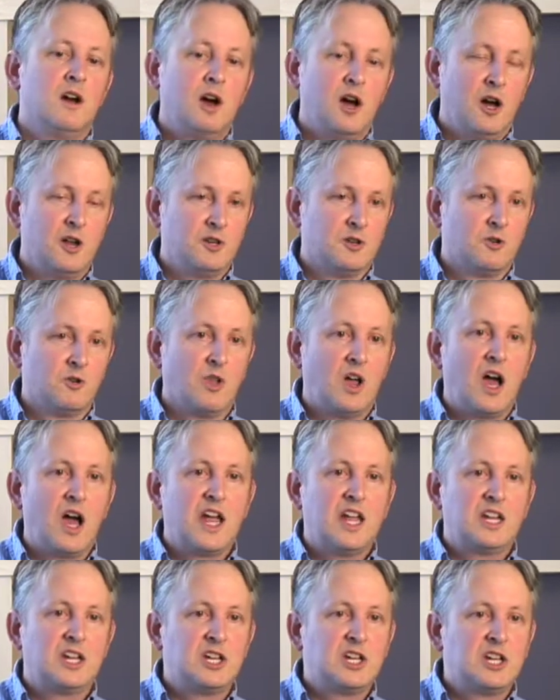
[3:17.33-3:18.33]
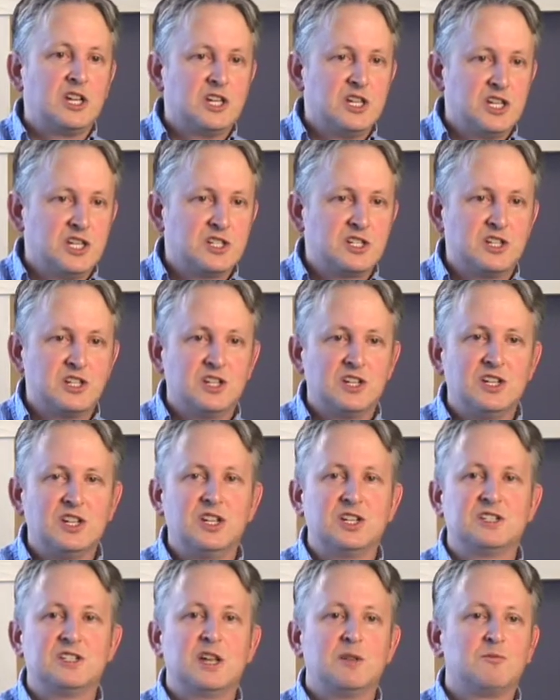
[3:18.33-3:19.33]
underlying condition.
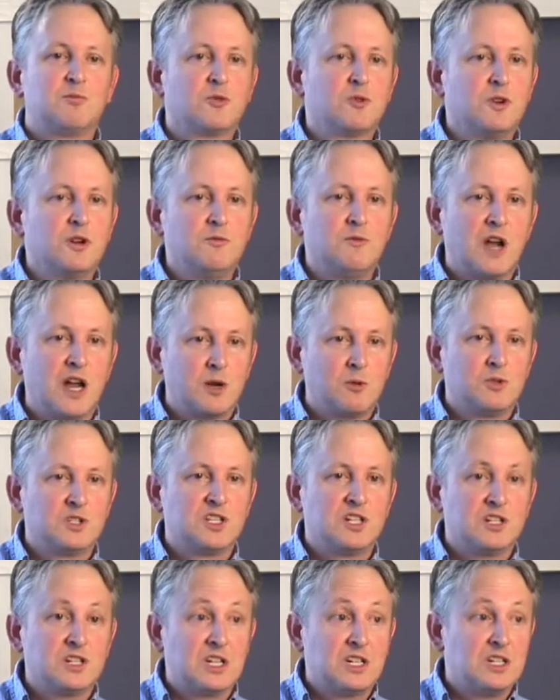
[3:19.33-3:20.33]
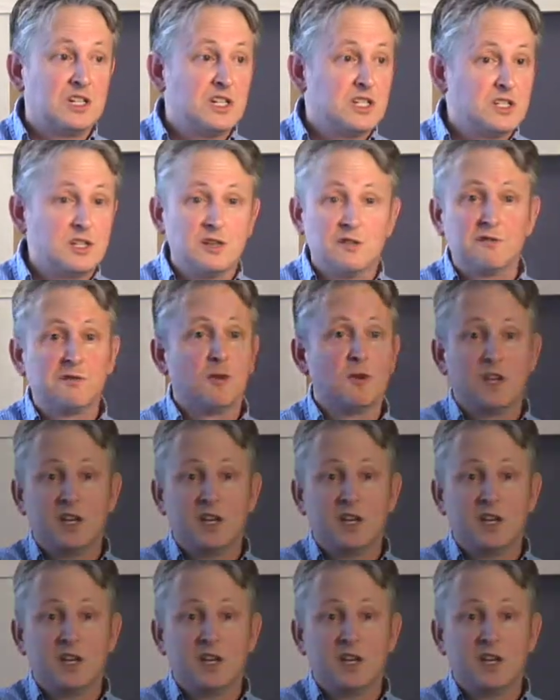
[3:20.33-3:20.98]
It's a prerequisite condition for